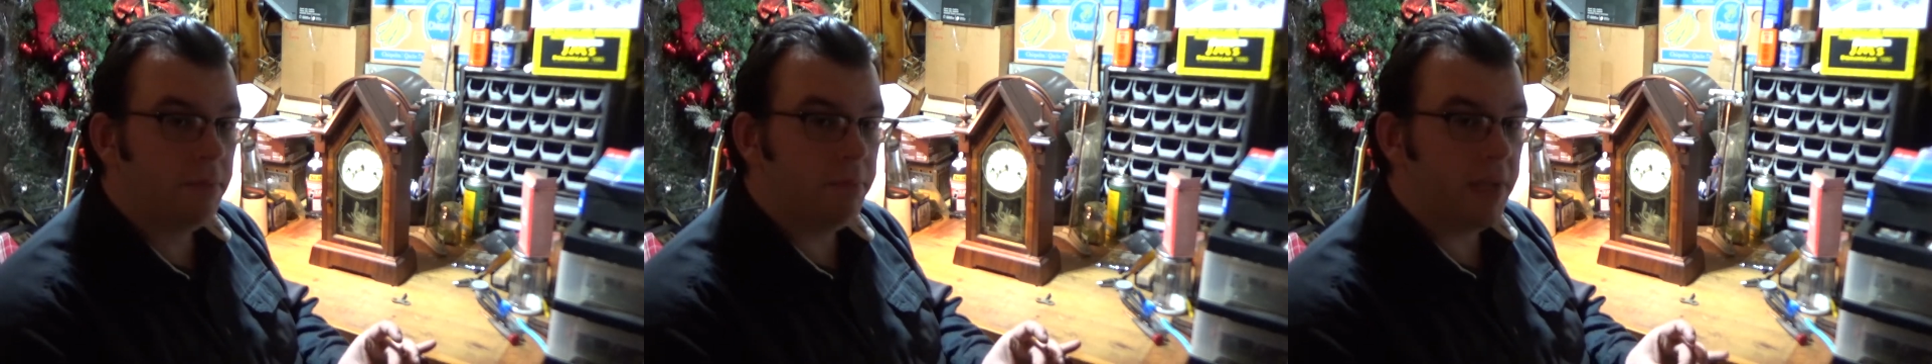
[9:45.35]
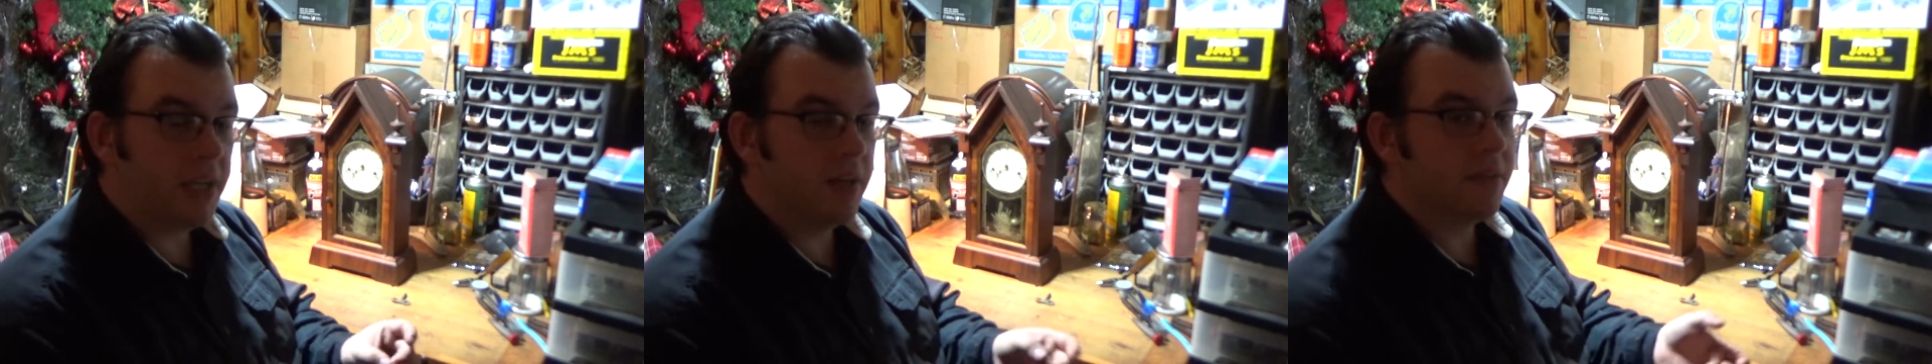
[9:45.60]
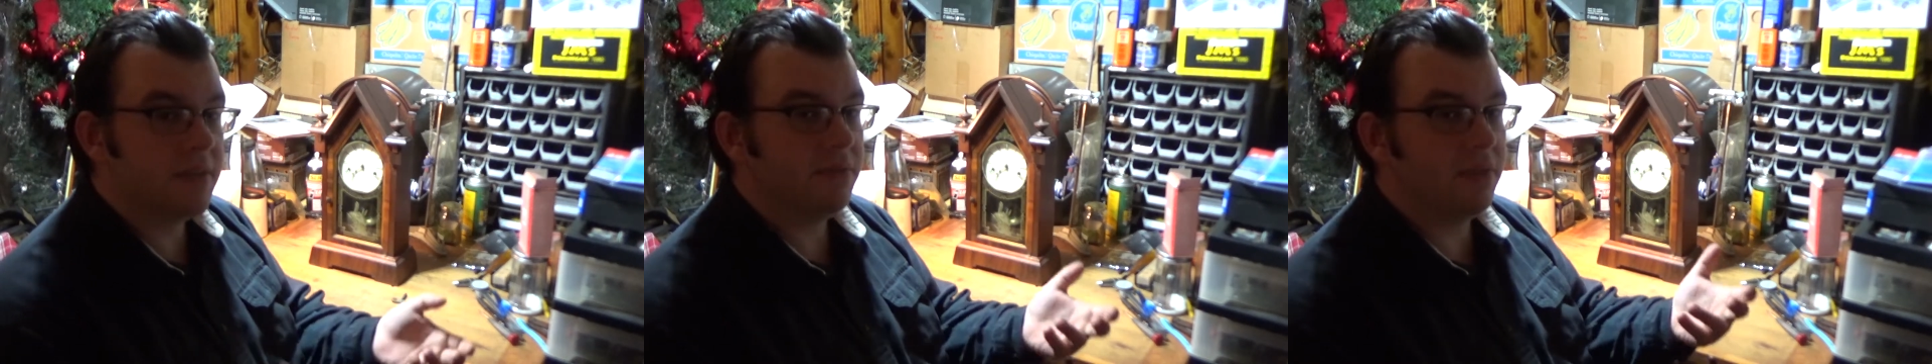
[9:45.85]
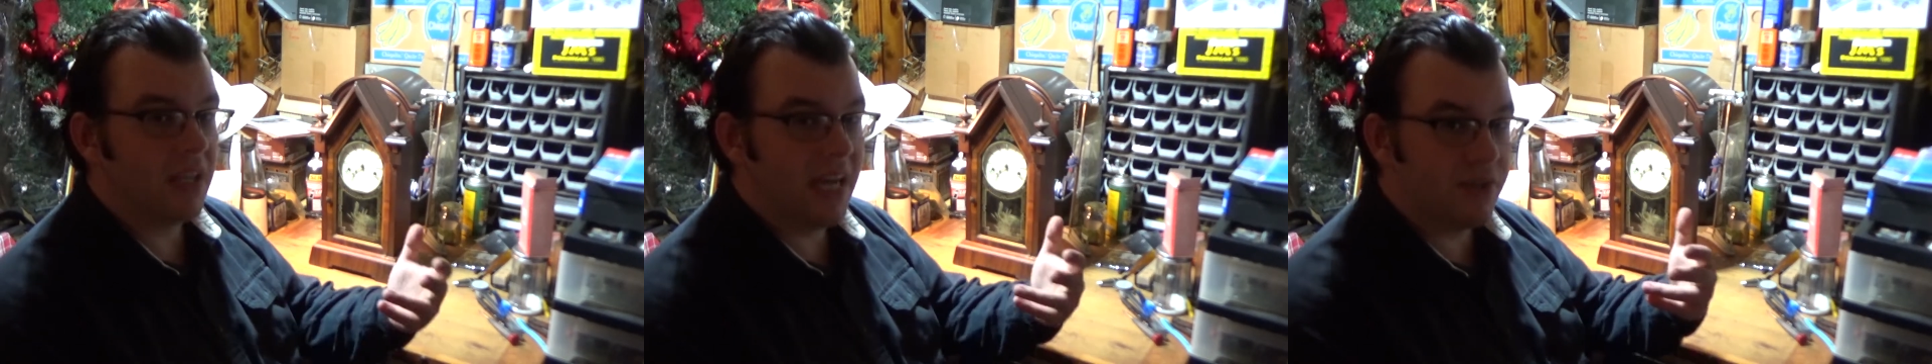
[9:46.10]
because of
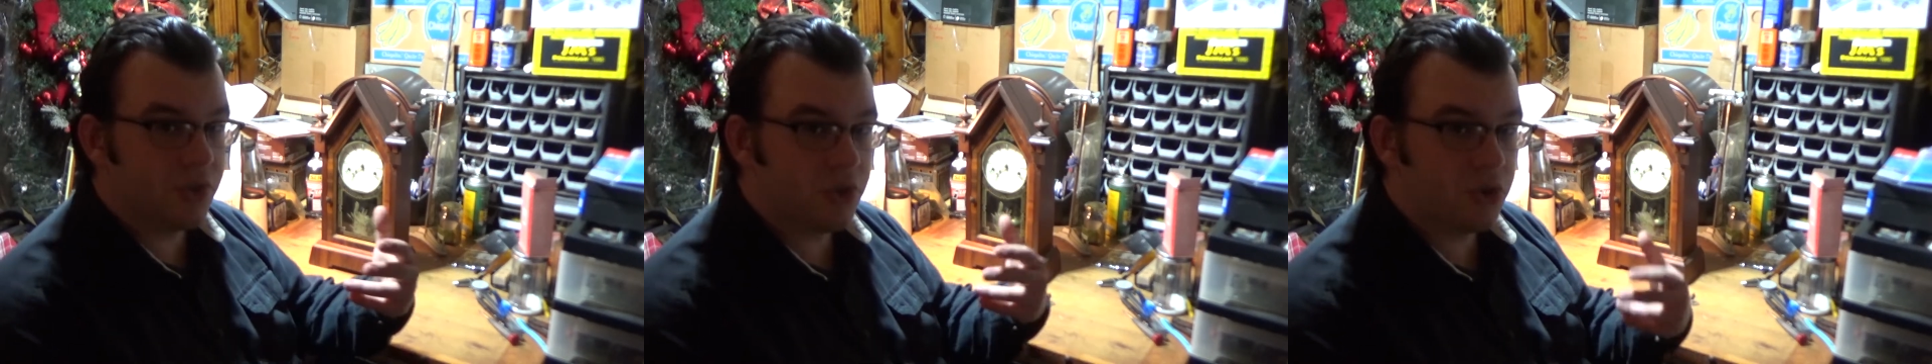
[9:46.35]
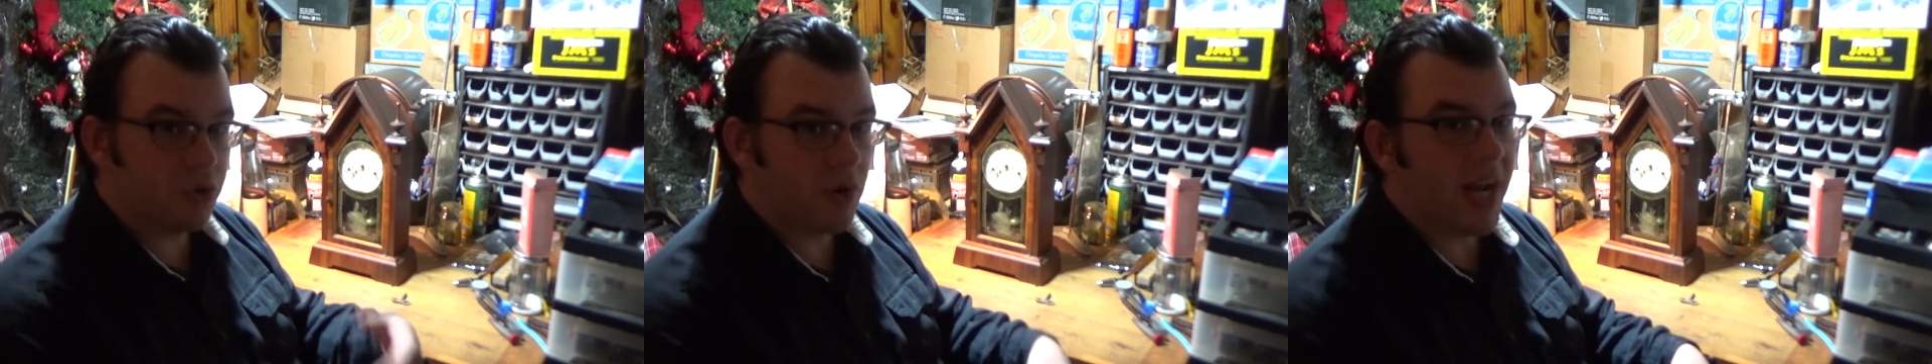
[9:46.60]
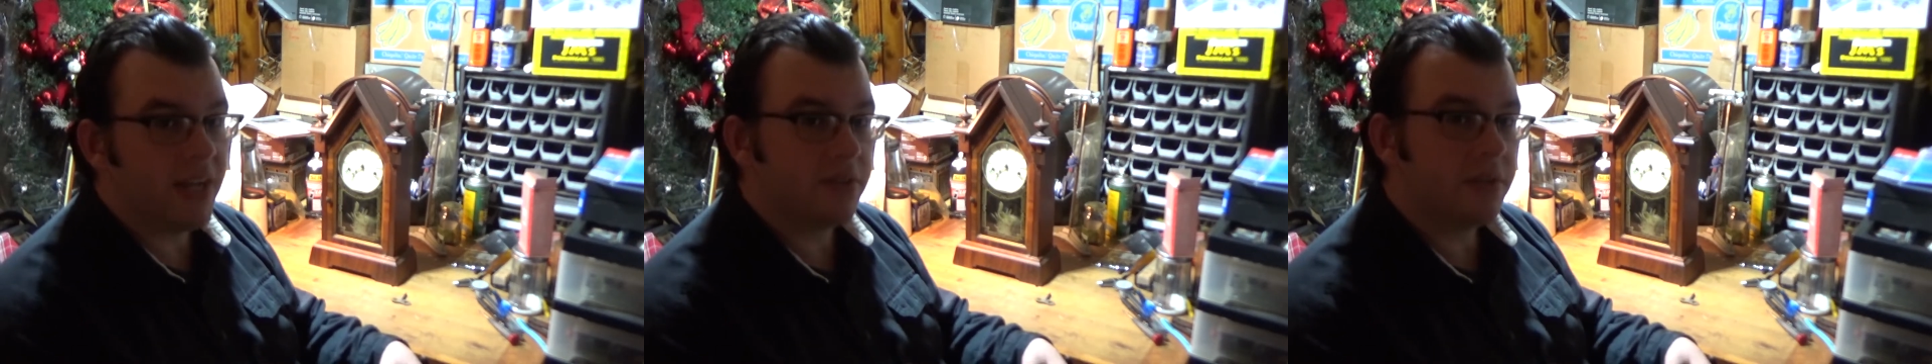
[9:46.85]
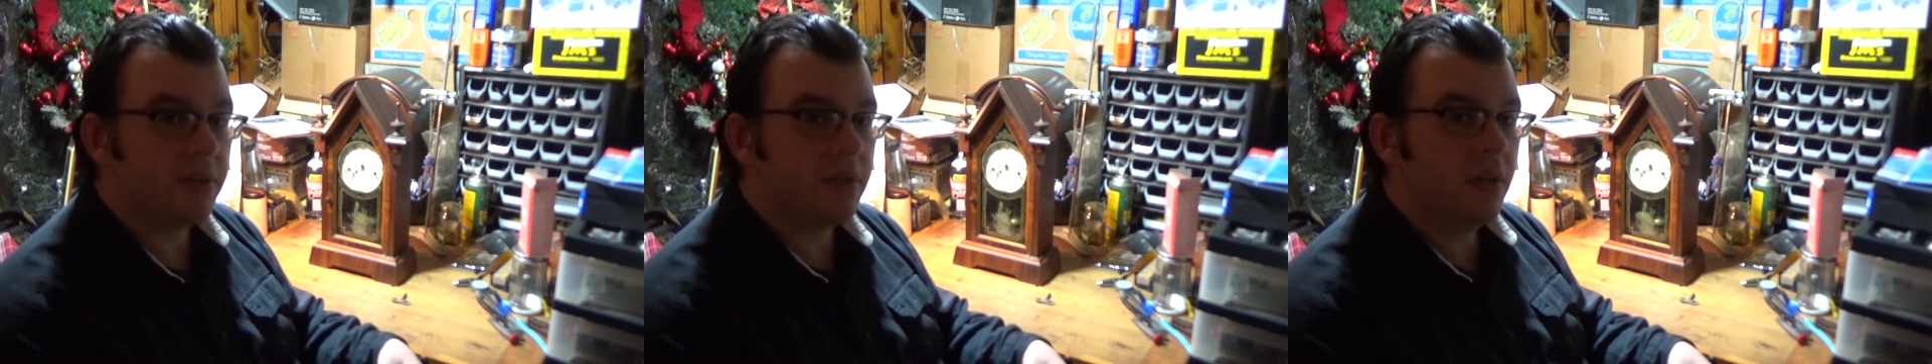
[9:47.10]
less
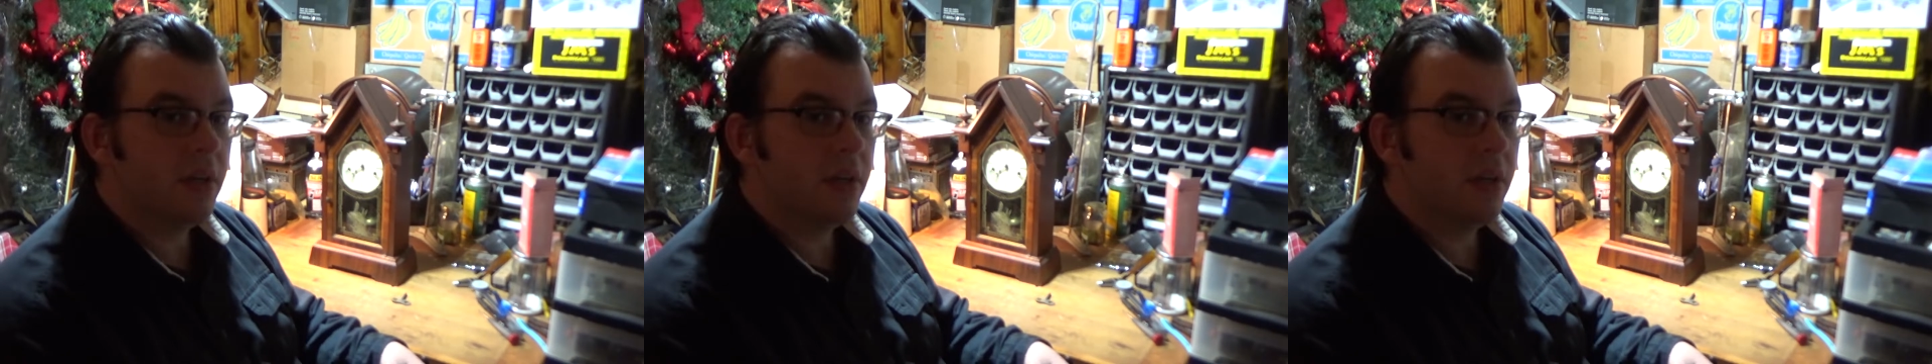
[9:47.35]
stress.